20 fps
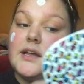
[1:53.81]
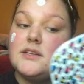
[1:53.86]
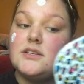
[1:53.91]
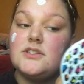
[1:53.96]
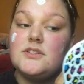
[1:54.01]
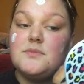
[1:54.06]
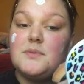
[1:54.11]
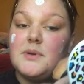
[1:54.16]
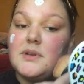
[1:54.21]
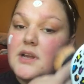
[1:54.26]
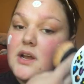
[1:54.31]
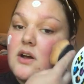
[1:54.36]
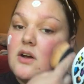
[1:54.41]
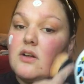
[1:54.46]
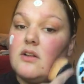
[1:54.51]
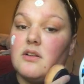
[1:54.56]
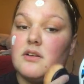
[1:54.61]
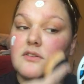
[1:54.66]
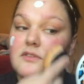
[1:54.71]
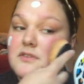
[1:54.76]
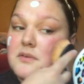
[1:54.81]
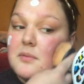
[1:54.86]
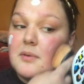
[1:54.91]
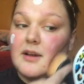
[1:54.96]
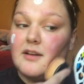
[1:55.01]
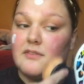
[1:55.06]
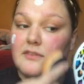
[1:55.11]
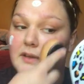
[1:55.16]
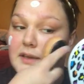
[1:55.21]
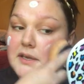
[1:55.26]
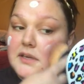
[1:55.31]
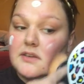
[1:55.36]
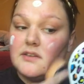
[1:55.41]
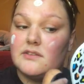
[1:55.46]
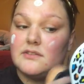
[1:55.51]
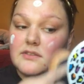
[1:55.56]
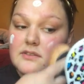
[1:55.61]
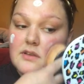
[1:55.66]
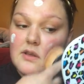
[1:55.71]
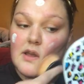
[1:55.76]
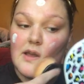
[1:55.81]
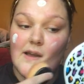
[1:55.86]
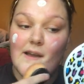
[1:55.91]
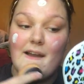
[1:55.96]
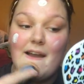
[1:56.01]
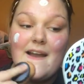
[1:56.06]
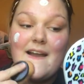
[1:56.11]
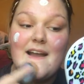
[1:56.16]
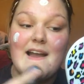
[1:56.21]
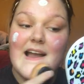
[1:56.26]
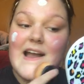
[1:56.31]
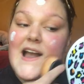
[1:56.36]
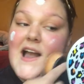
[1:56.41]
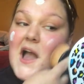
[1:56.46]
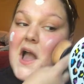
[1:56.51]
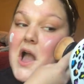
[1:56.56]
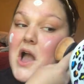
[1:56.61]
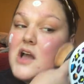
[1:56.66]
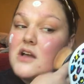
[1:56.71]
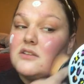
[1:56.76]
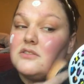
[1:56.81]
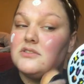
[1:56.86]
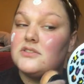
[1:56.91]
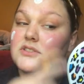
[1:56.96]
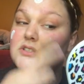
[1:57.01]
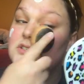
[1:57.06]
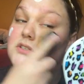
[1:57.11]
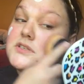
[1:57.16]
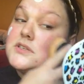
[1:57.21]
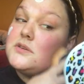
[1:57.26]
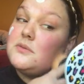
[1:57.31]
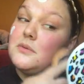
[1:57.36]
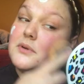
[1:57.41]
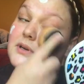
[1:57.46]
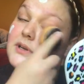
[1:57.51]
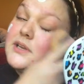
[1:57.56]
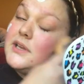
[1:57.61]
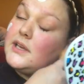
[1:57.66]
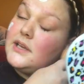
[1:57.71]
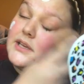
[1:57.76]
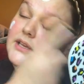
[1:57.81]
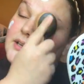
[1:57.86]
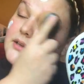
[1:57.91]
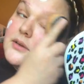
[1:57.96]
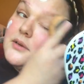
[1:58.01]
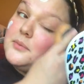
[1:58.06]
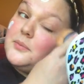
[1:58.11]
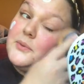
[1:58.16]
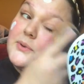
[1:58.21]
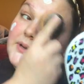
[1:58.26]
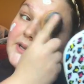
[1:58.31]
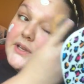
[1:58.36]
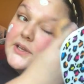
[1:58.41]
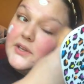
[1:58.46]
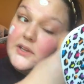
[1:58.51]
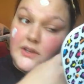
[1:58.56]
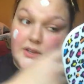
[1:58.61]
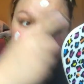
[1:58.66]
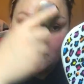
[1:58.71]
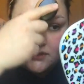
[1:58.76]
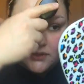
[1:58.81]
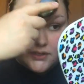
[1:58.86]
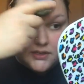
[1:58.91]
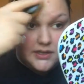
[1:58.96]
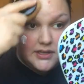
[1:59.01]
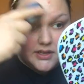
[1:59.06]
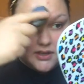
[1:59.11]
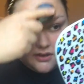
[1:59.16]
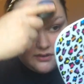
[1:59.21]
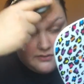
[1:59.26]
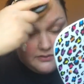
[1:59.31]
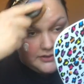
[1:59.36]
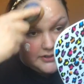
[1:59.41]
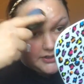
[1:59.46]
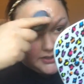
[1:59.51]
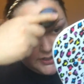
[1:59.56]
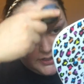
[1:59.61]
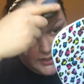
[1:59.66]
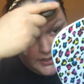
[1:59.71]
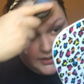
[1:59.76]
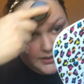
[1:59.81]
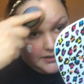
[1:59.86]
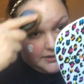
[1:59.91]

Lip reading: I just put it all over my face. Just, you want to get a pretty good cover